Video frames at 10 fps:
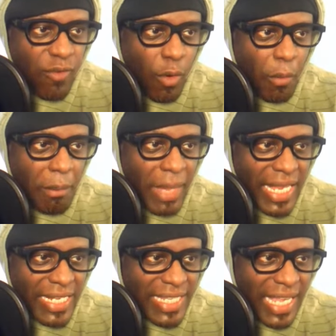for
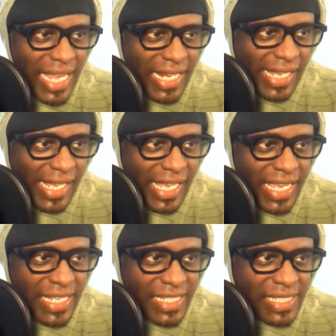maintaining
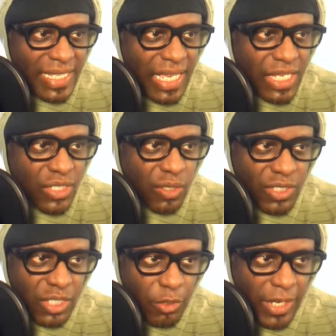its
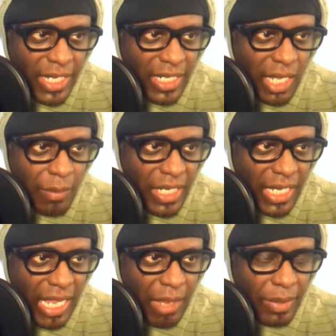
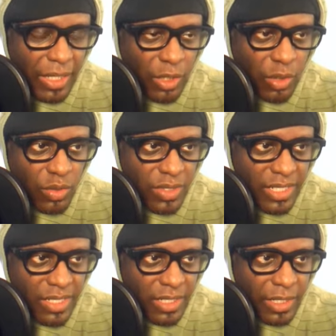socioeconomic, and political
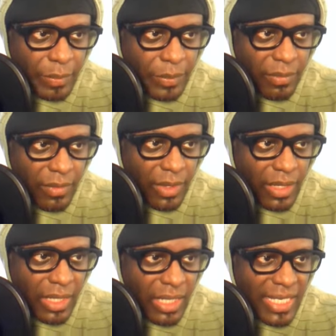system.
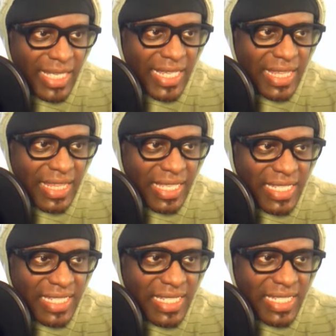
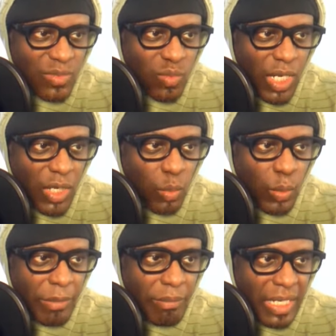This is what
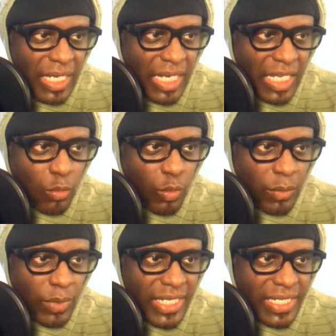we mean
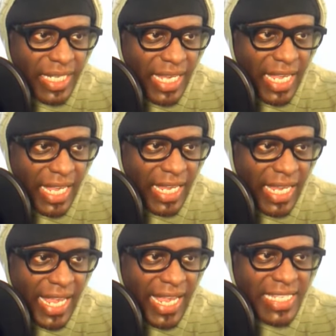when we say
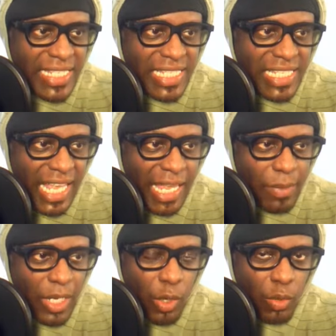a
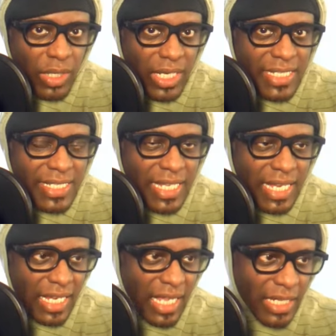scapegoat
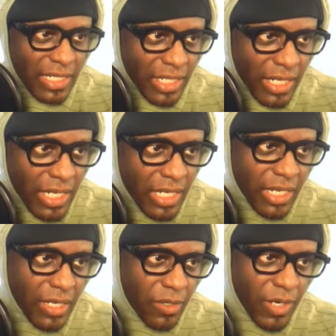psychology.
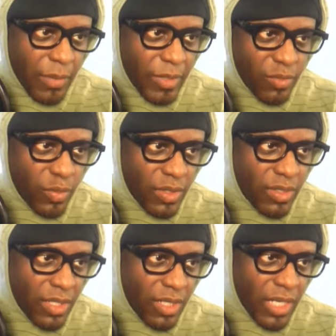Dr. Amos
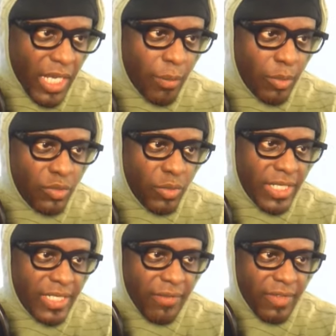Wilson, April
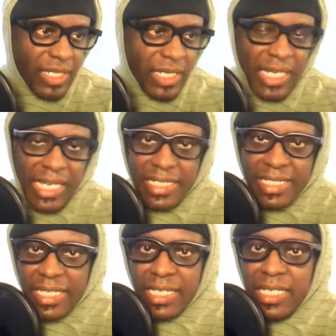27,
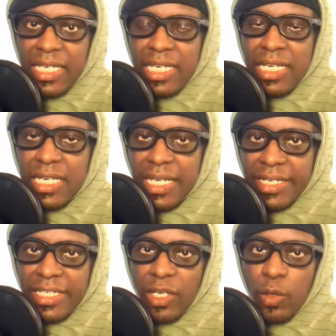
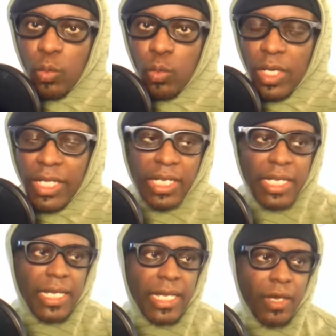1991.
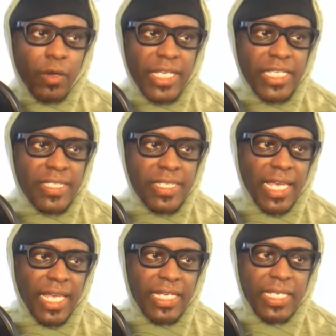Now, he
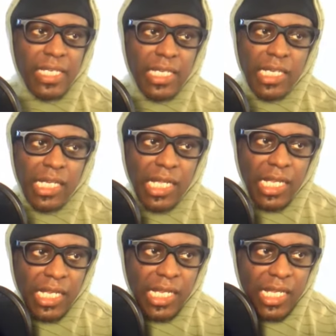said,
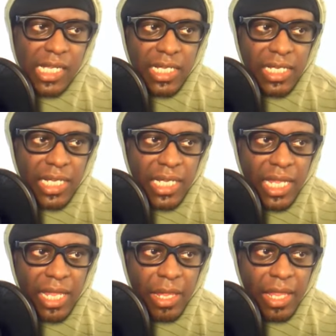uh,
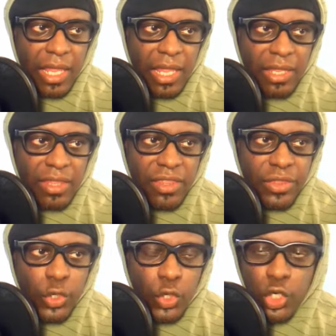uh,
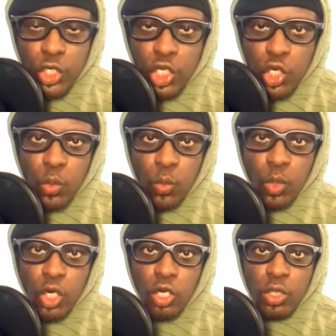third
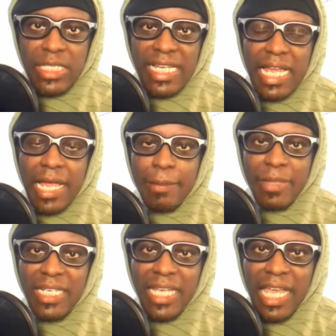world.
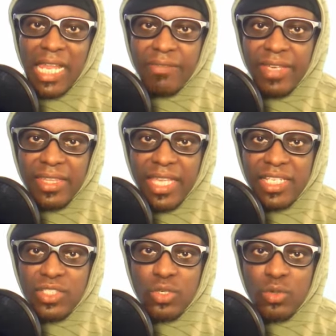I'm going to elevate
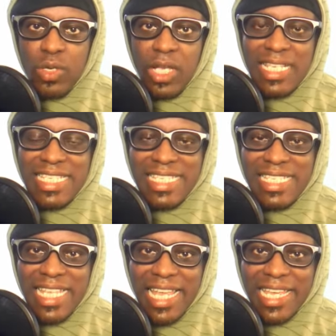that to
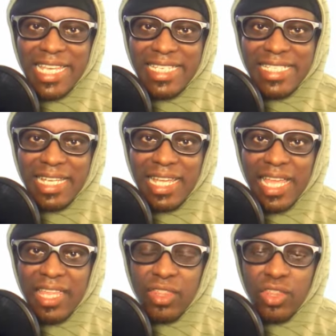second
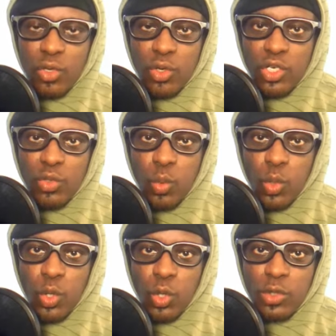and third
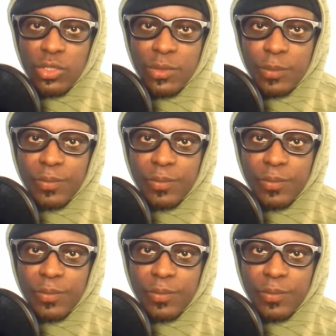world.